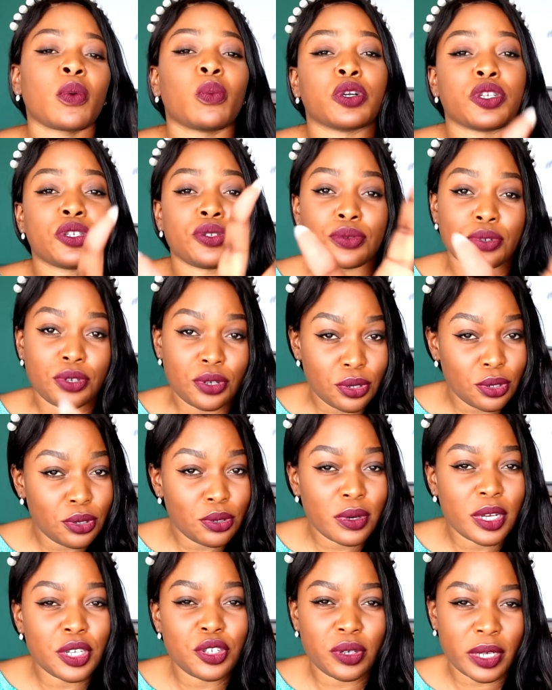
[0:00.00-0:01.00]
What you
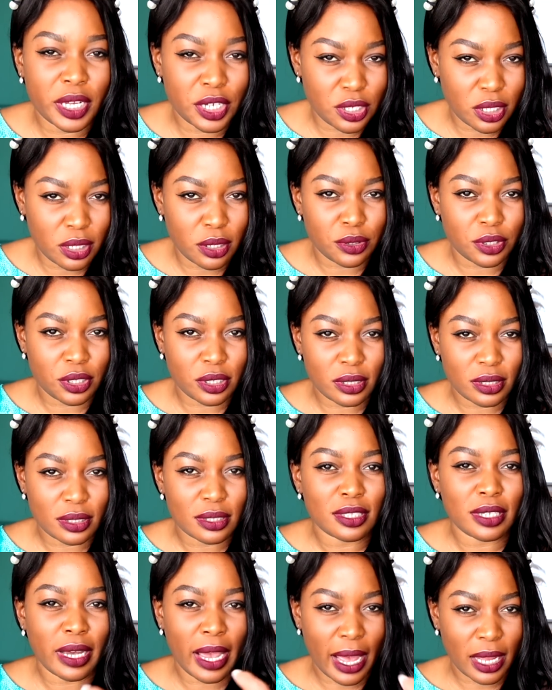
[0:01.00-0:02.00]
do is you get your lotion,
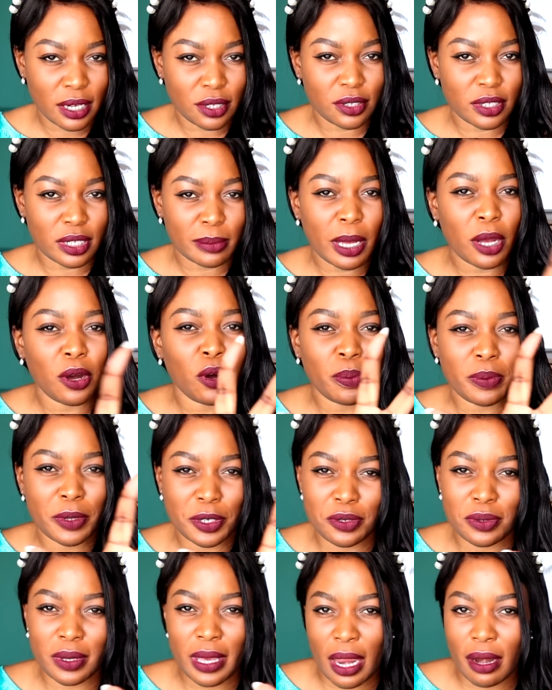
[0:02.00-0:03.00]
your hand cream. I hope that
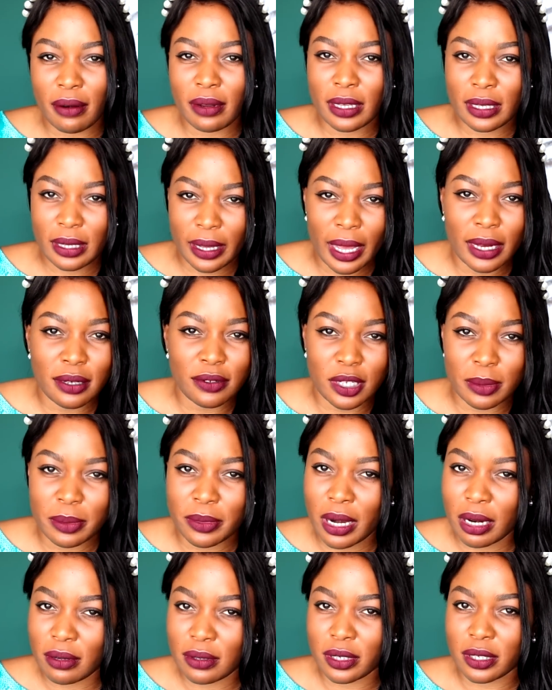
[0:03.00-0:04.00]
you carry hand cream
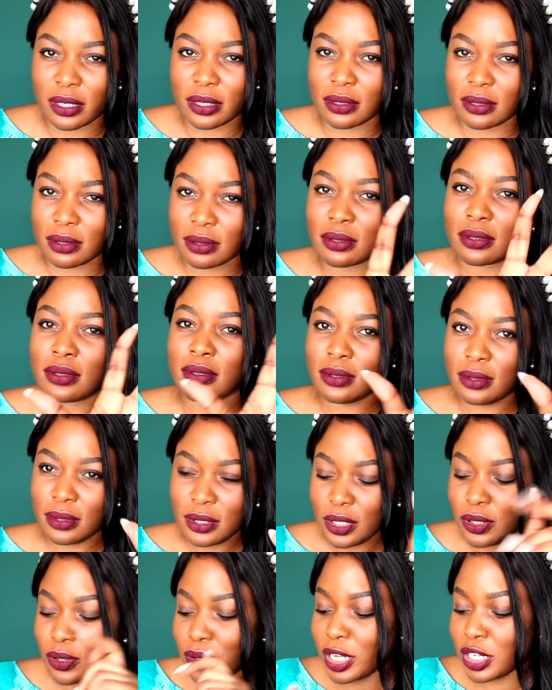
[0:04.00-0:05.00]
around, girl.
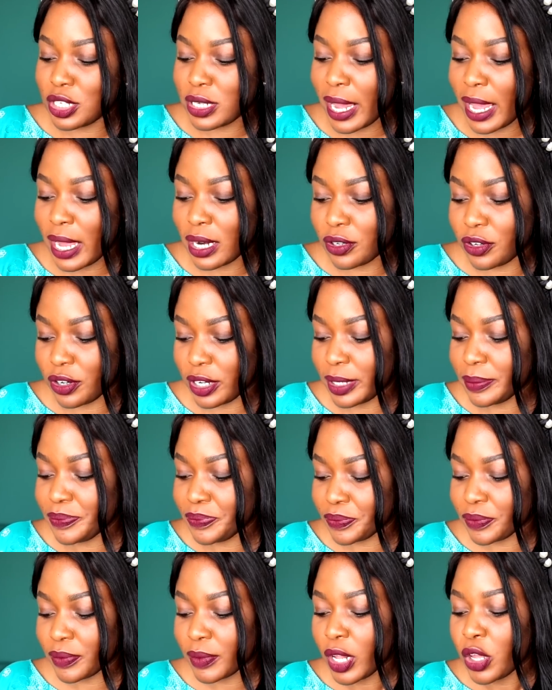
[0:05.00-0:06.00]
You get your hand
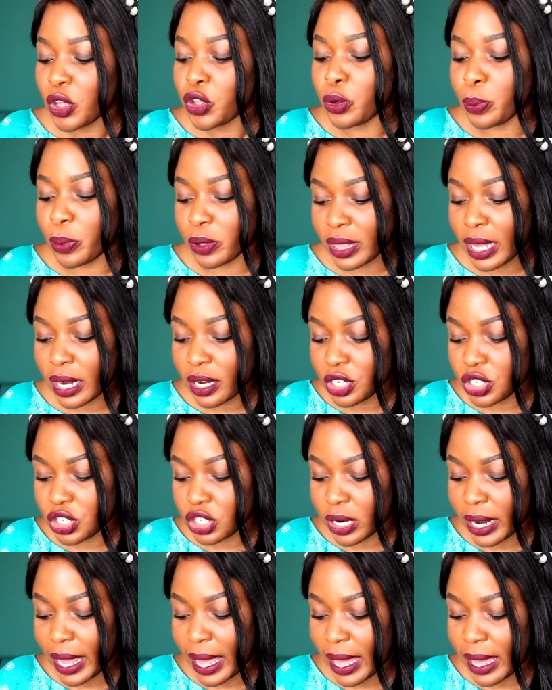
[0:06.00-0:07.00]
cream, you put that into
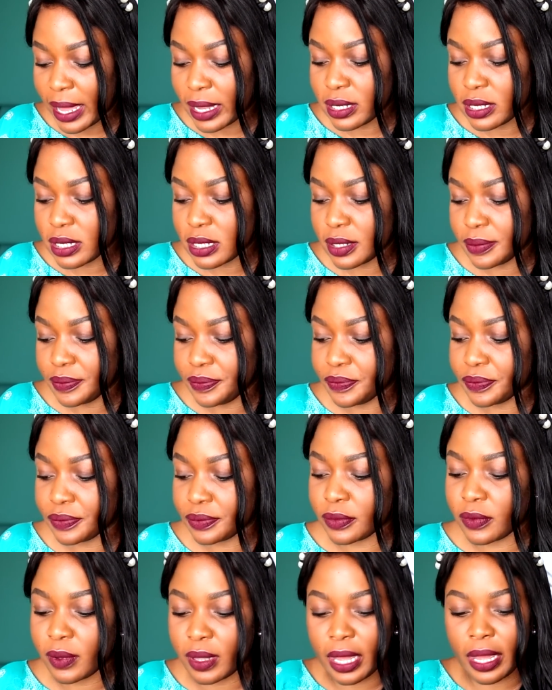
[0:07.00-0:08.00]
your hand,
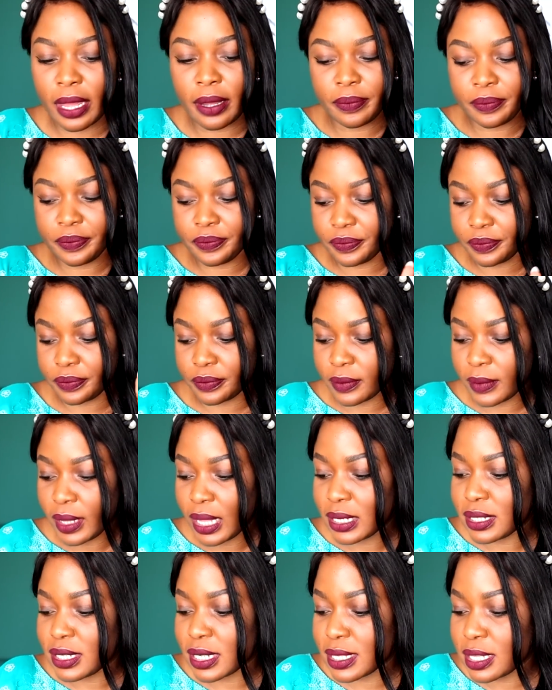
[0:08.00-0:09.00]
okay?
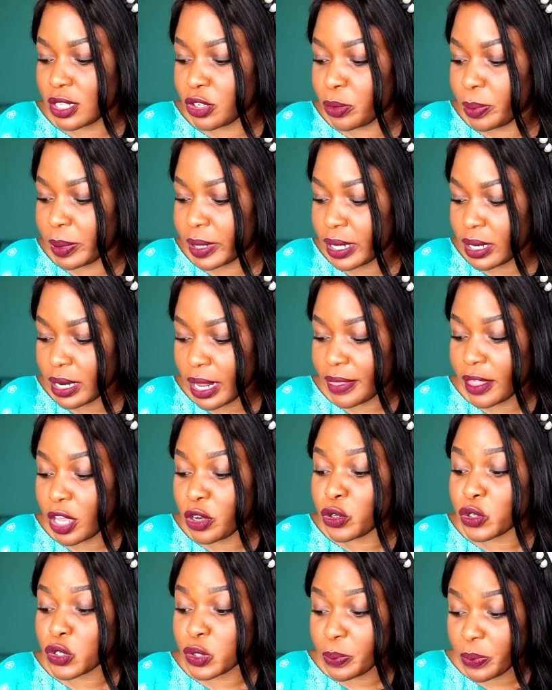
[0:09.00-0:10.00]
Just a little bit, and then
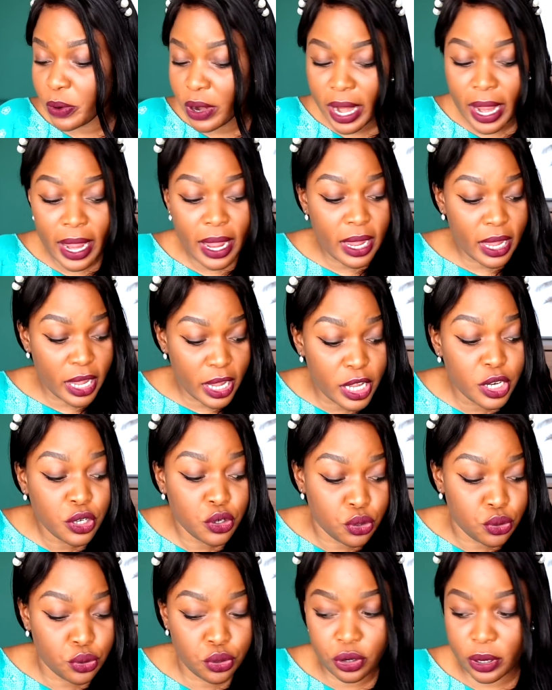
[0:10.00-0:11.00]
you spray
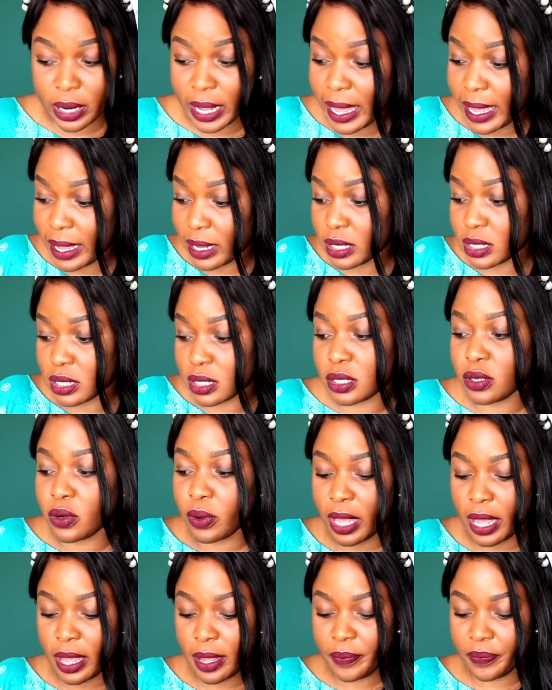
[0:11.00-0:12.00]
into your hand,
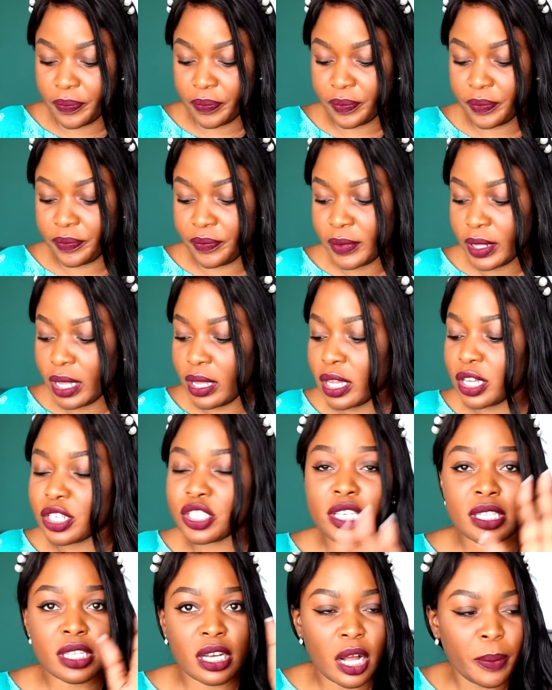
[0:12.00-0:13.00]
okay?
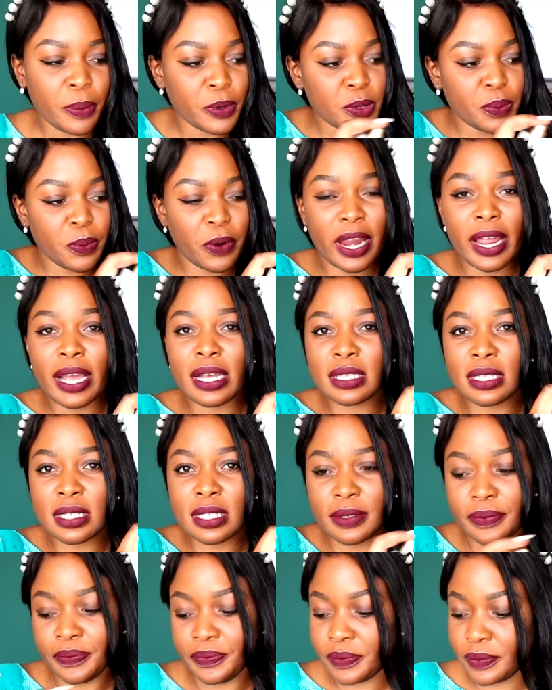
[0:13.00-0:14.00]
Just a couple sprays,